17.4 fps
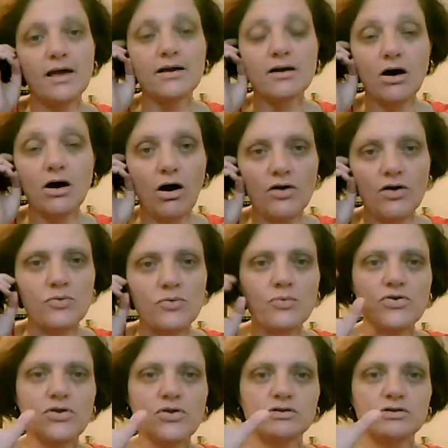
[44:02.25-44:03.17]
like cost
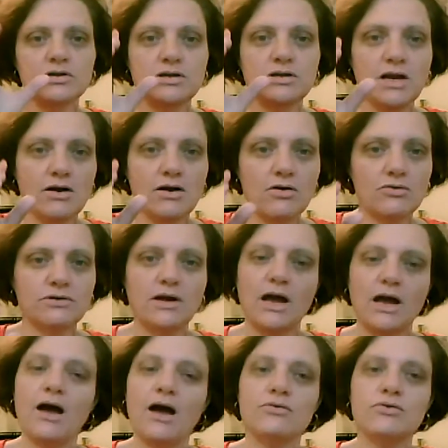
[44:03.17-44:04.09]
will start to narrow
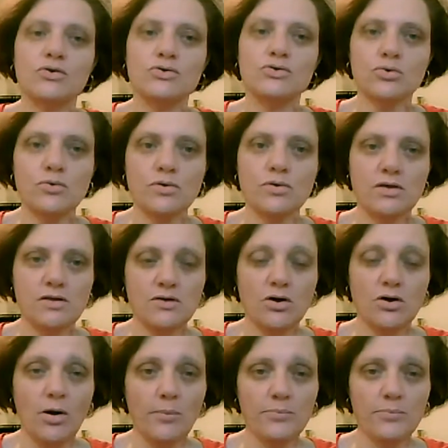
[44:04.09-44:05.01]
down your choices
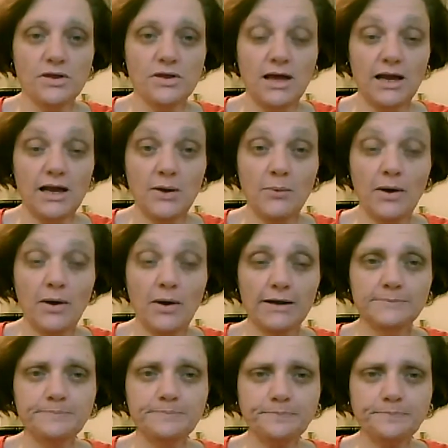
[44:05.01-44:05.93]
and your options
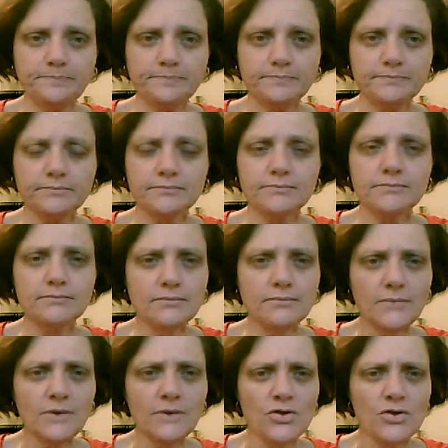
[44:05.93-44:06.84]
anyway.
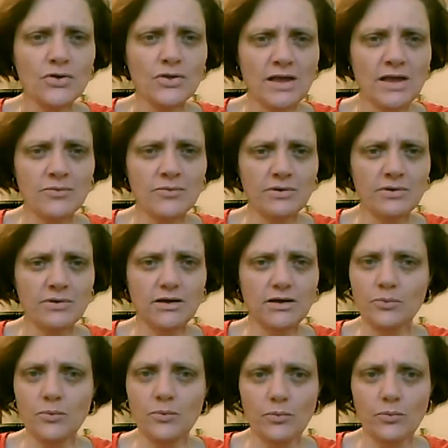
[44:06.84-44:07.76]
So that's a really
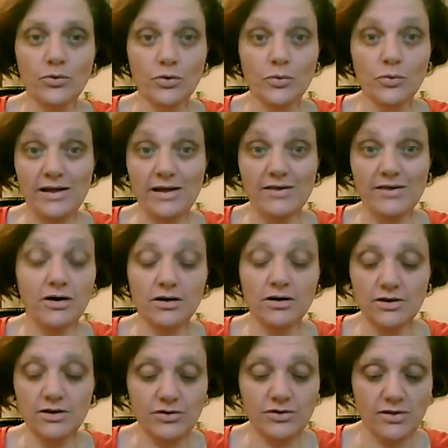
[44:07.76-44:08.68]
good way to
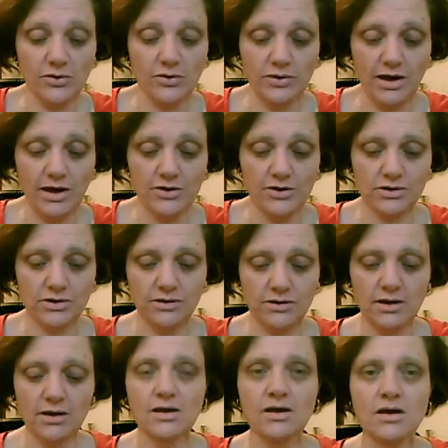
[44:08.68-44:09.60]
start. It's just location
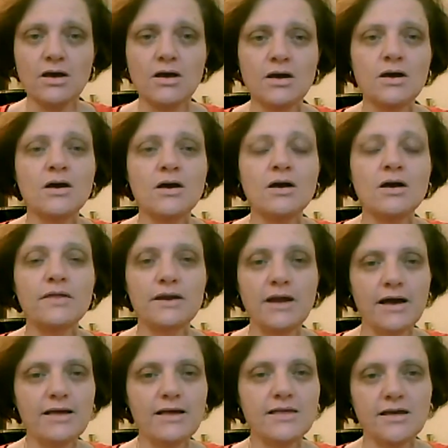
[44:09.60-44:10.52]
thing. The
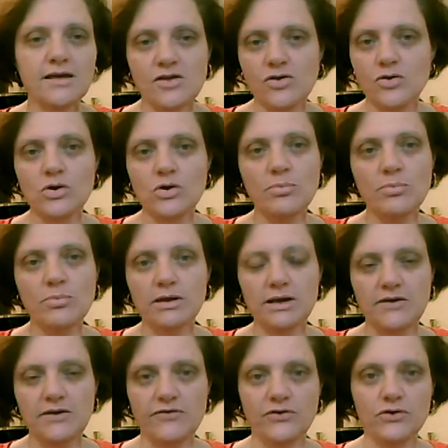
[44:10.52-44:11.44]
next thing is
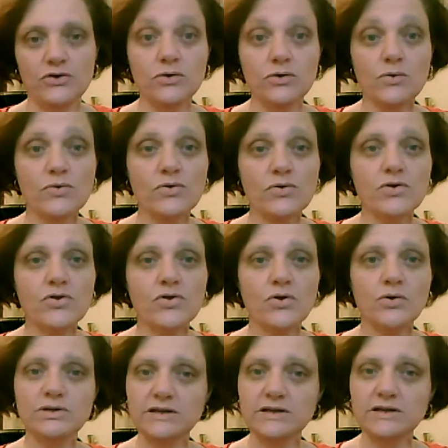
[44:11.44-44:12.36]
suitability for use.
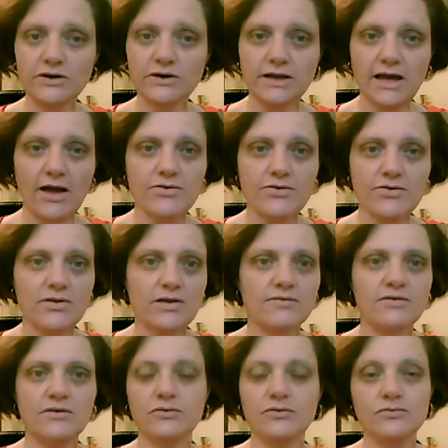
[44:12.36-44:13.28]
So different councils
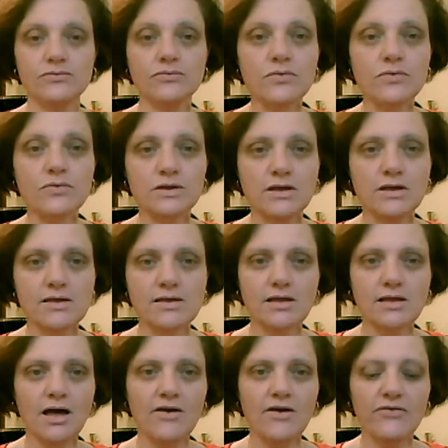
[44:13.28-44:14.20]
have different rules on this
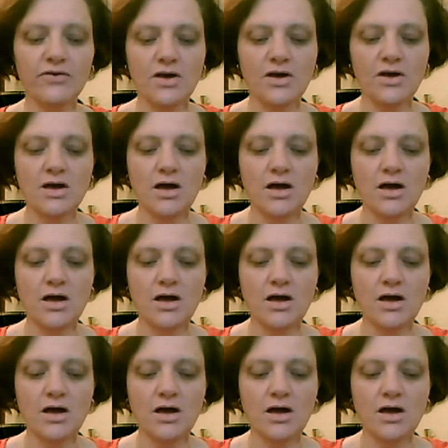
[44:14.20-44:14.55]
stuff.